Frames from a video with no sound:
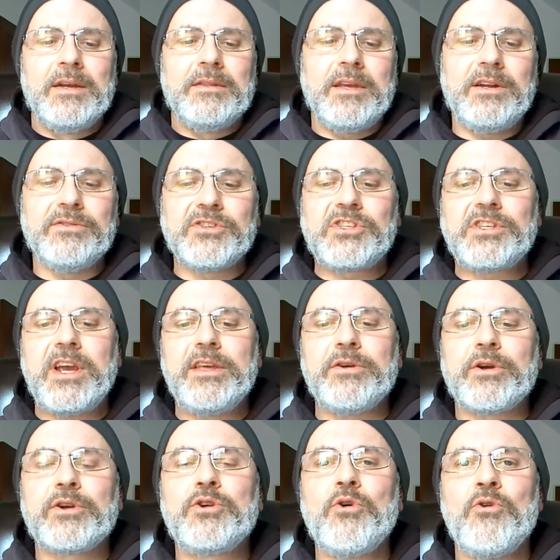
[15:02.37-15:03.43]
They don't say
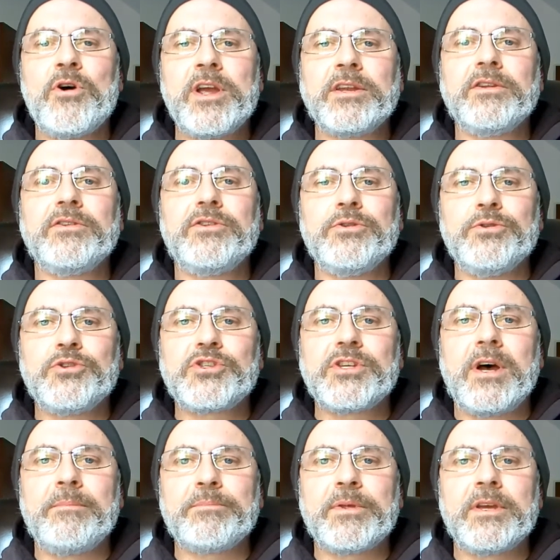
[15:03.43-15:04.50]
they're going to do
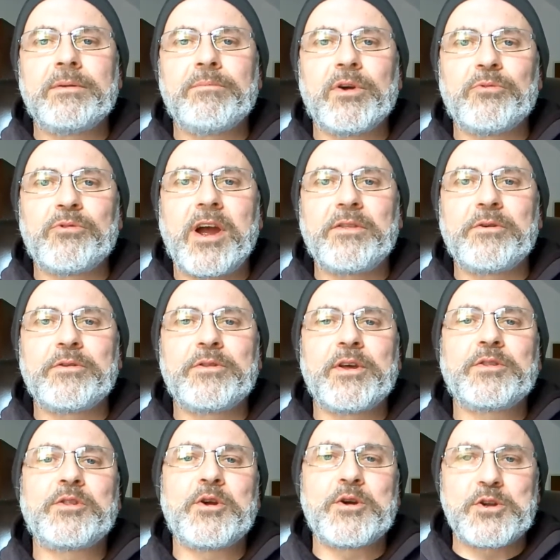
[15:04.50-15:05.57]
something, but rather
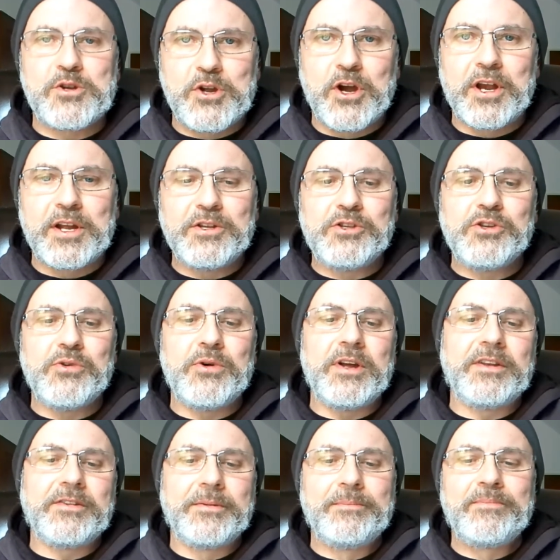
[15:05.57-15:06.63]
that they're gonna do
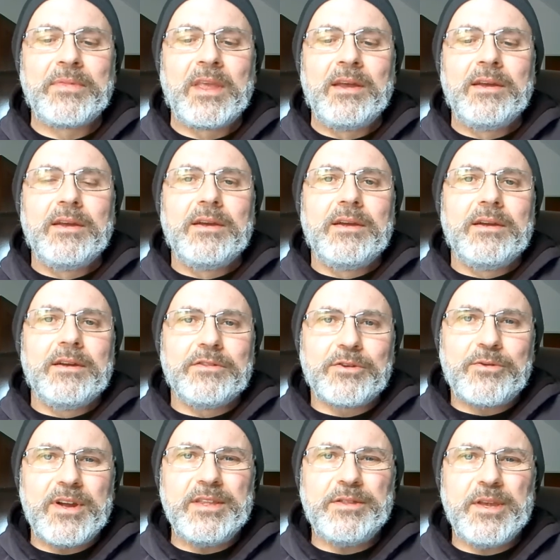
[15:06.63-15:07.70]
it. And the
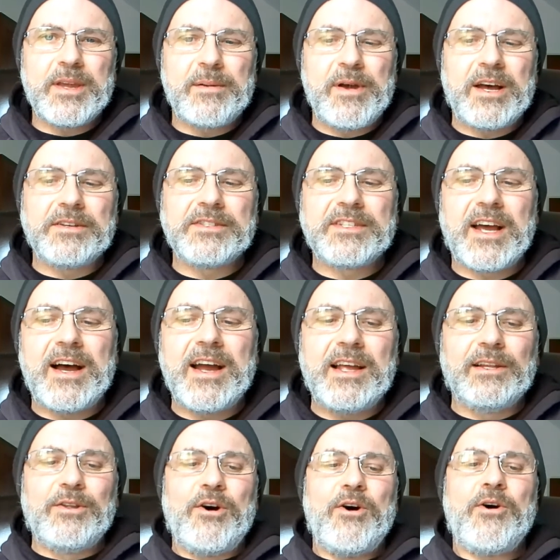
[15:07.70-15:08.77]
great thing about
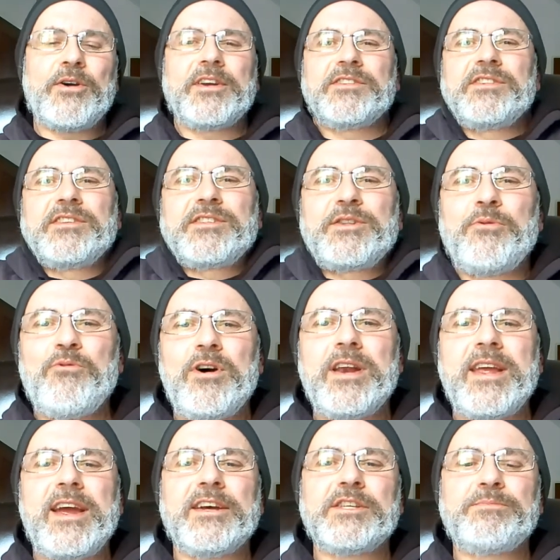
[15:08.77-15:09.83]
dialogue is it's the
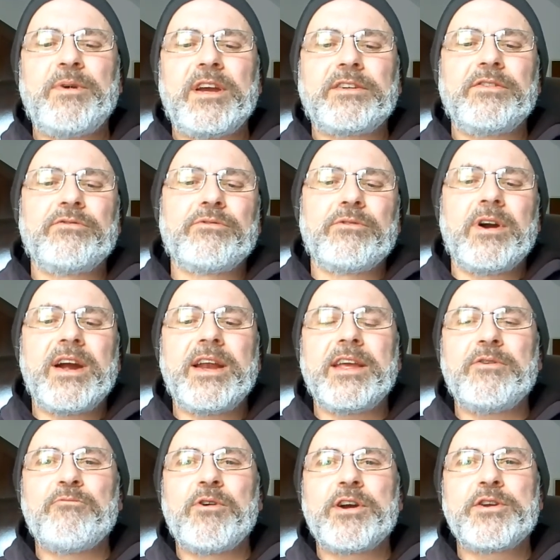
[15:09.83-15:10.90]
one aspect of
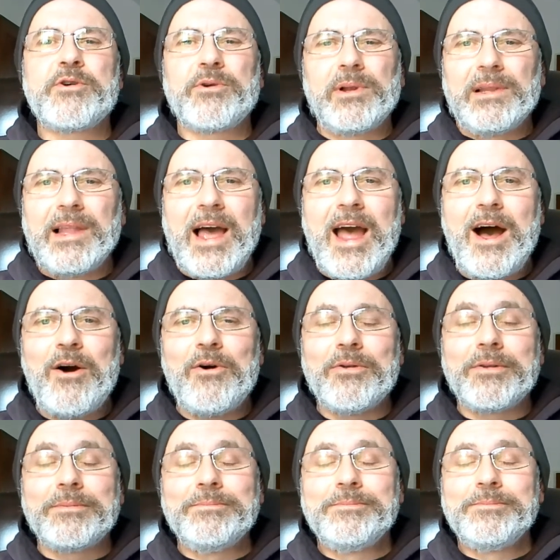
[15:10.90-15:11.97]
writing where you're
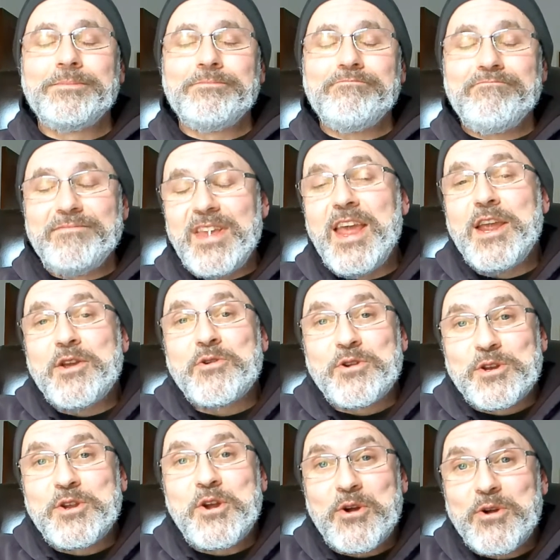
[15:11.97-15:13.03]
allowed, nay, you're
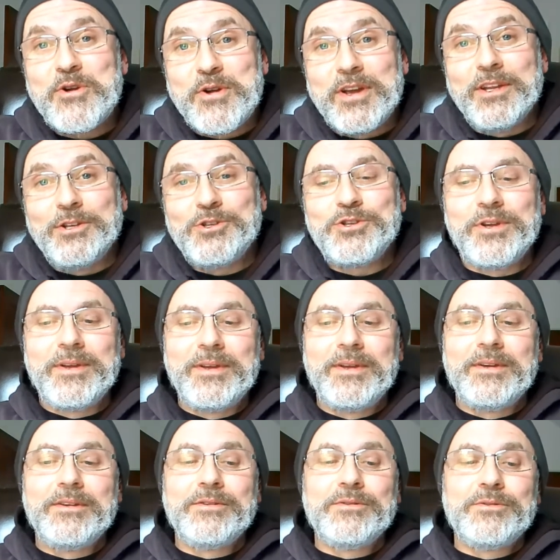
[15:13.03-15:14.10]
encouraged,
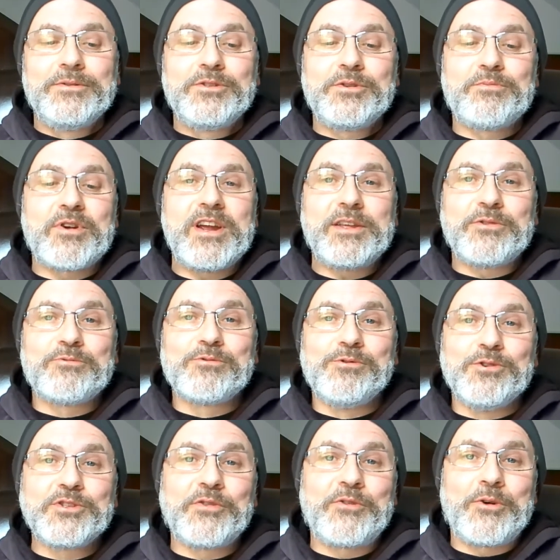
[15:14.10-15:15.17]
to break the
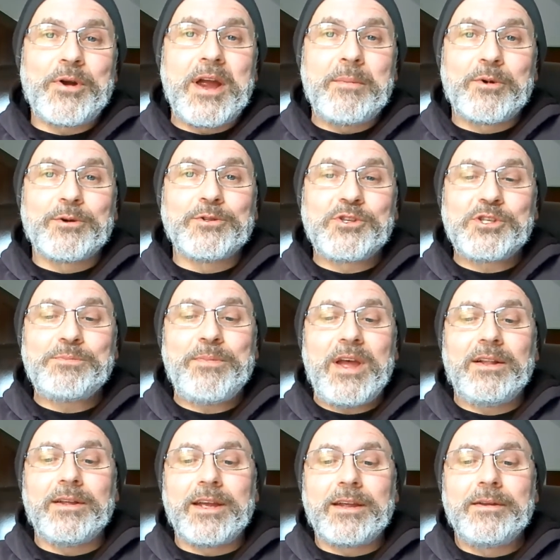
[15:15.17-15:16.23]
rules of grammar and
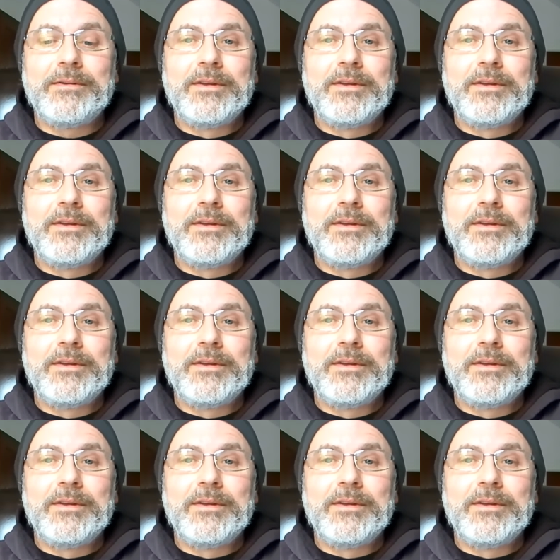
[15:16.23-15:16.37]
spelling.